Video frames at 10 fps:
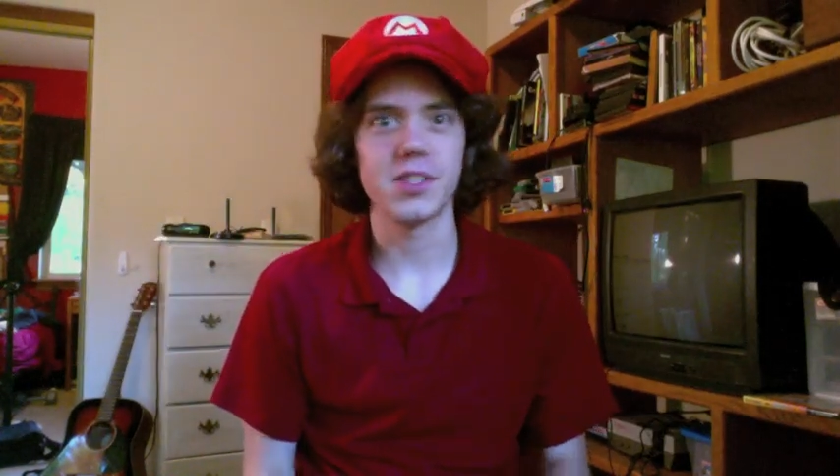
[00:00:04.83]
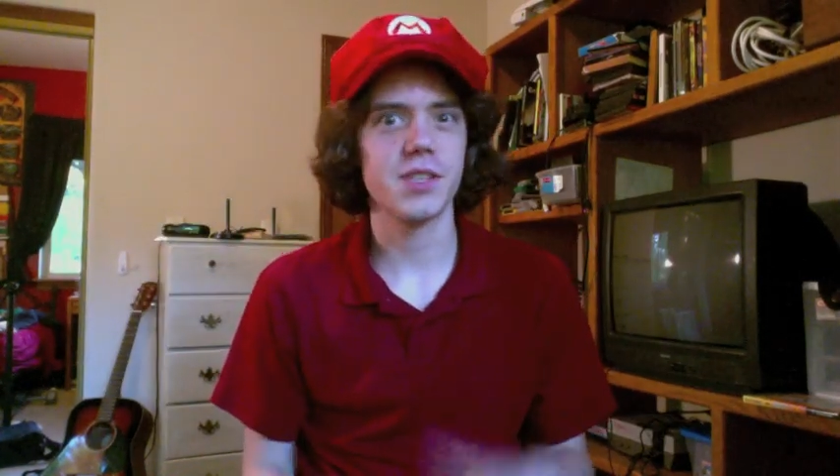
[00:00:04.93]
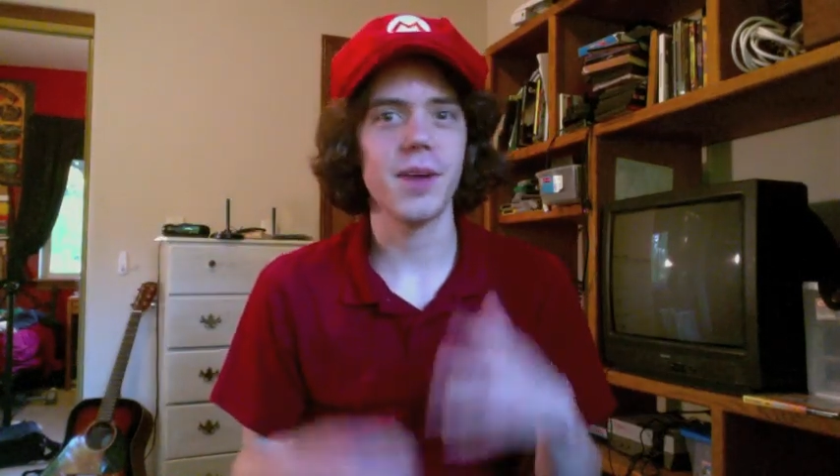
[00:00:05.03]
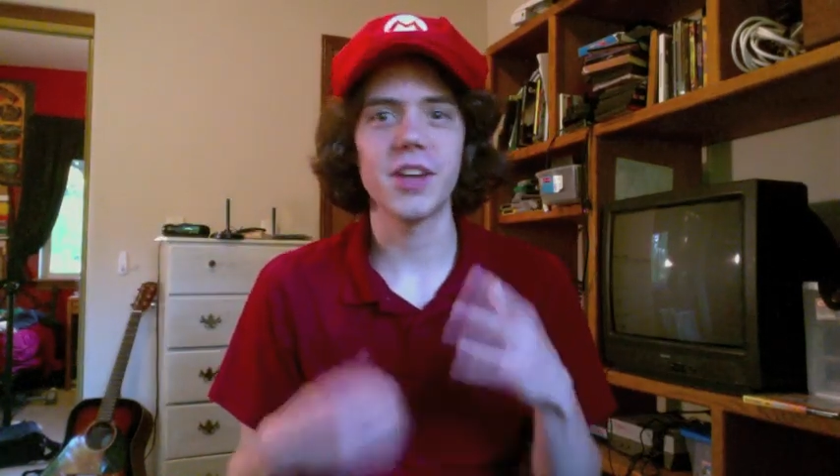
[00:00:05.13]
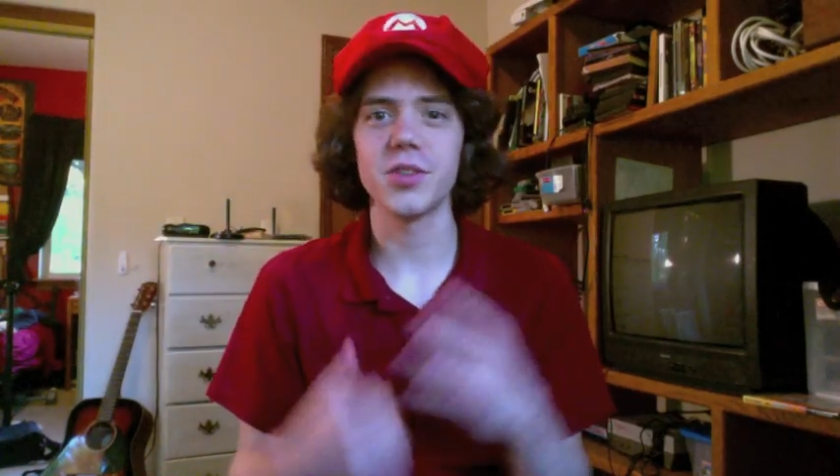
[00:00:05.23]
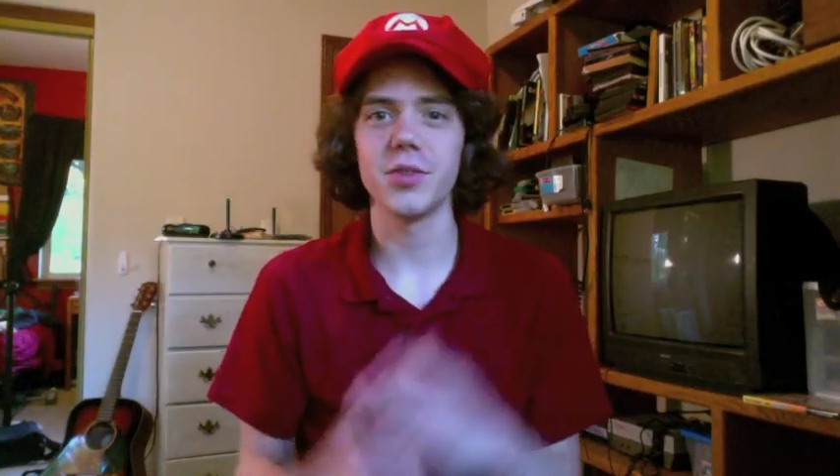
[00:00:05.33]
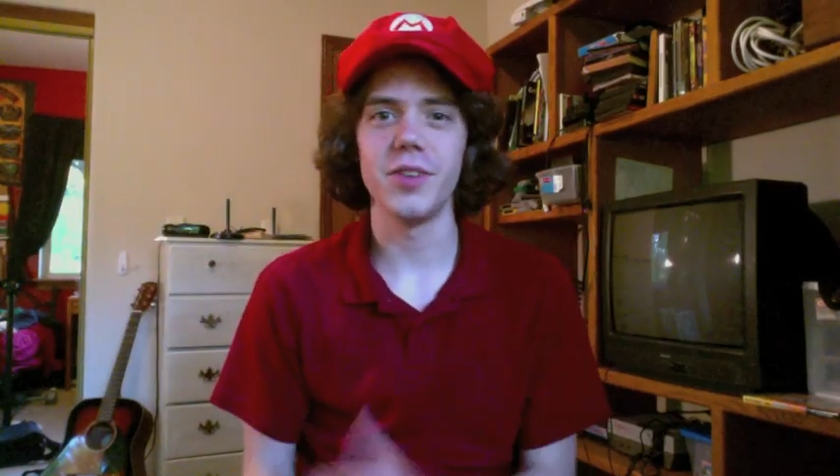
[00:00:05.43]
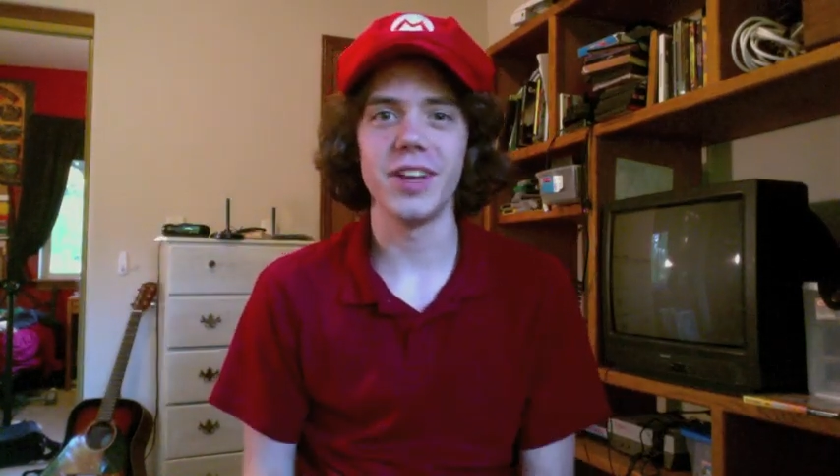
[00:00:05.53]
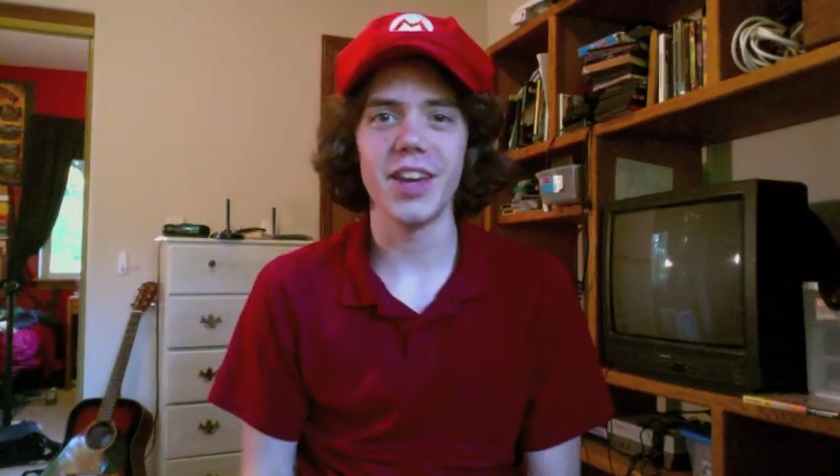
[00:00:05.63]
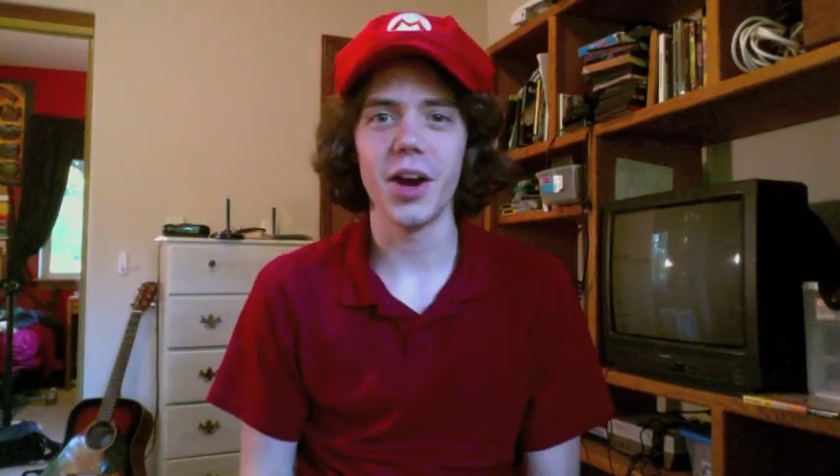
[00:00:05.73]
a special
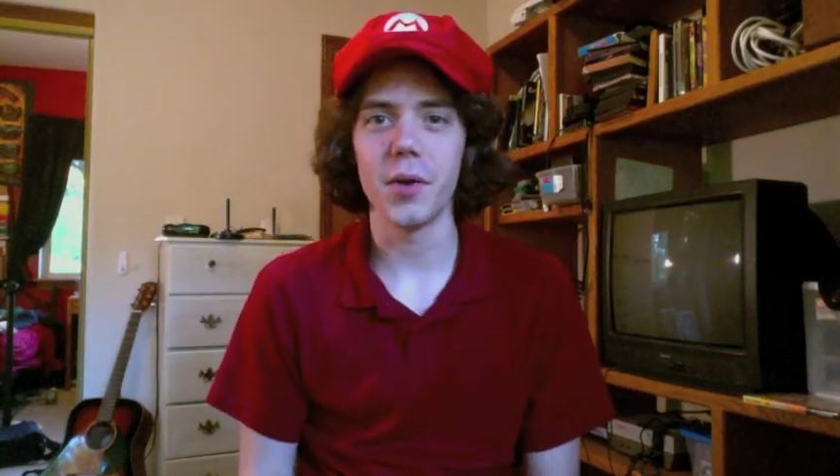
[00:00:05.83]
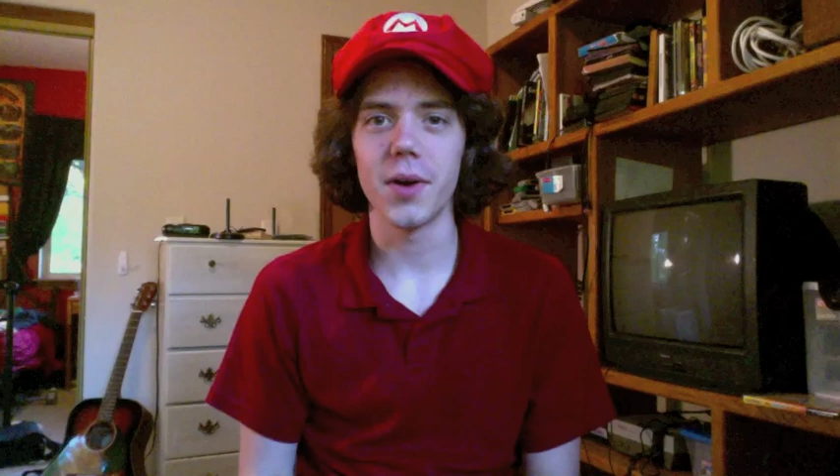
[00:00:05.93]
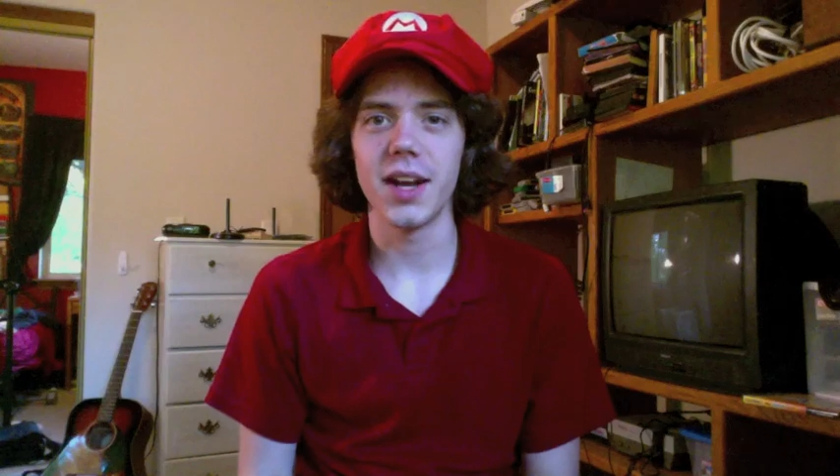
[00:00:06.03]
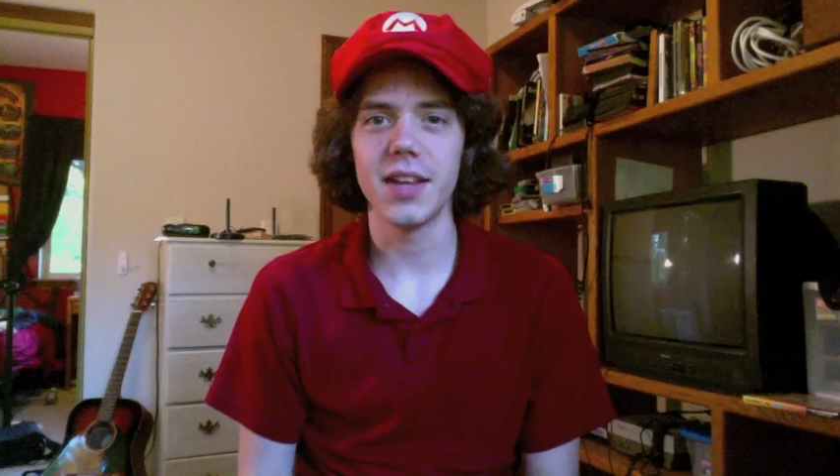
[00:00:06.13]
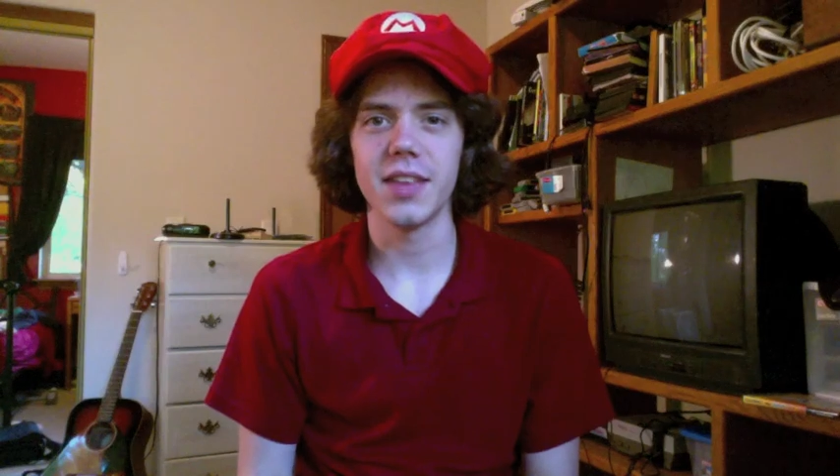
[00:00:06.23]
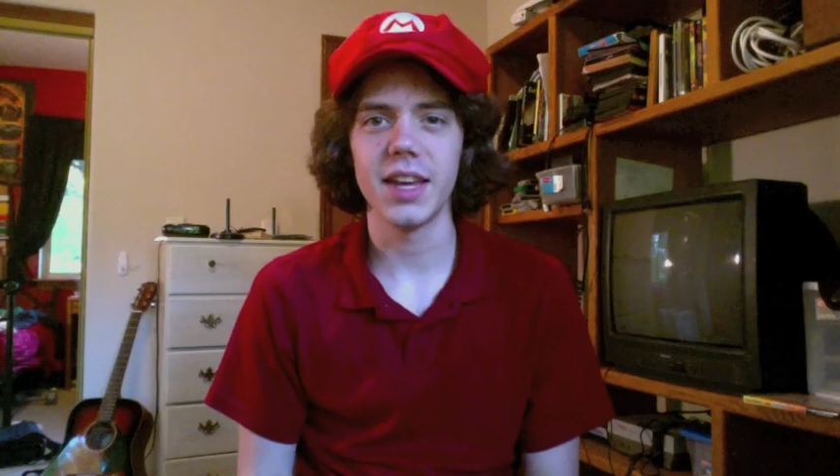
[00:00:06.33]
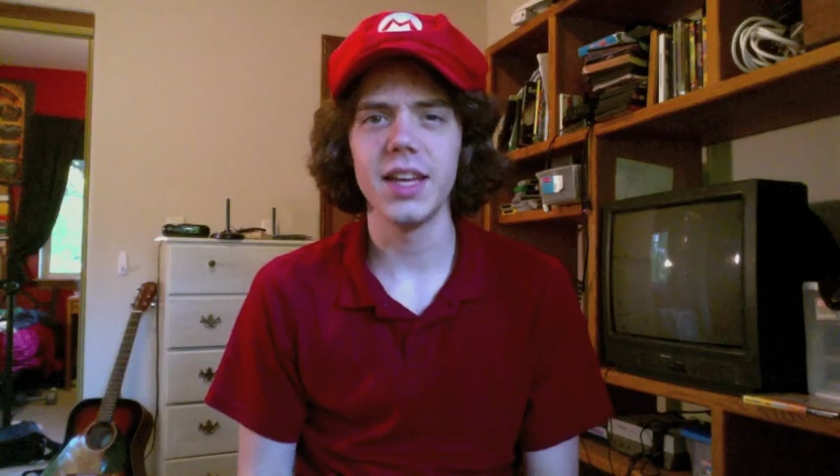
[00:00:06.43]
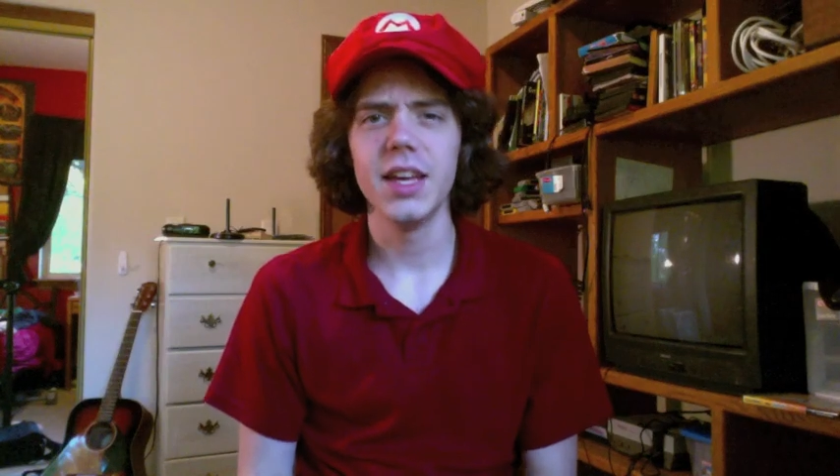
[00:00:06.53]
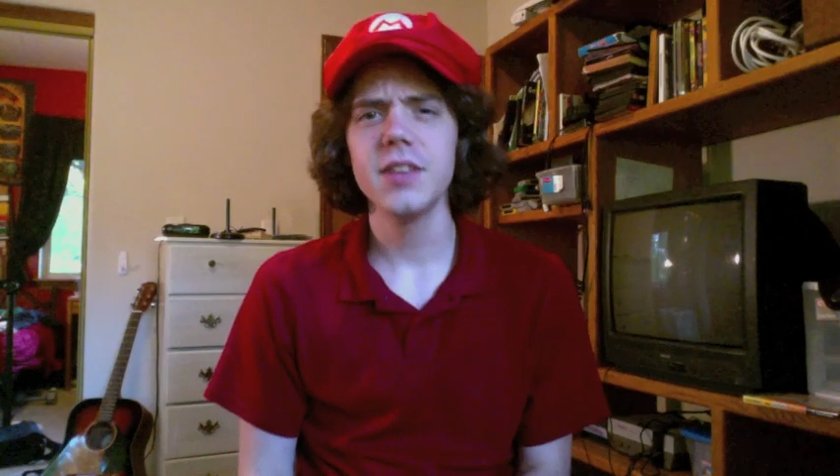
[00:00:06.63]
video or anything.